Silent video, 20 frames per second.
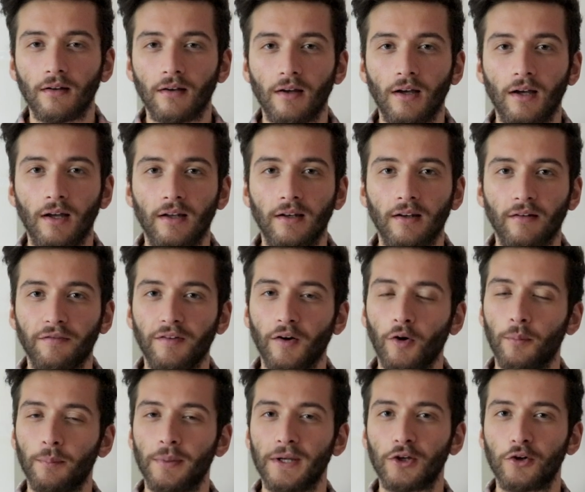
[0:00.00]
And I
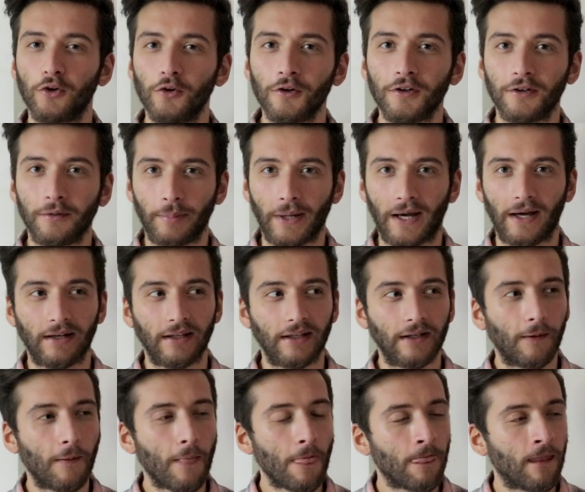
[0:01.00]
felt a bit gutted about
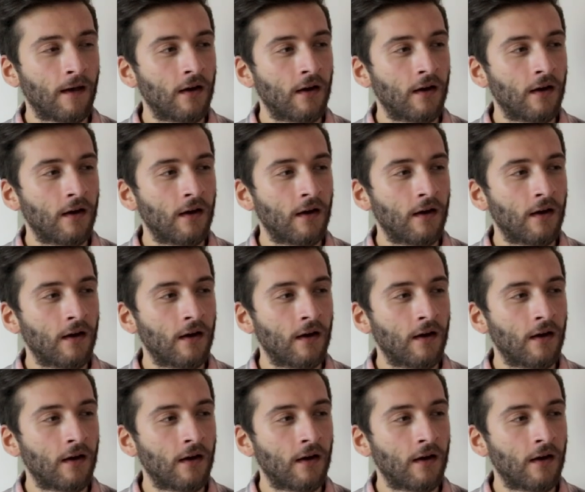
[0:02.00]
it.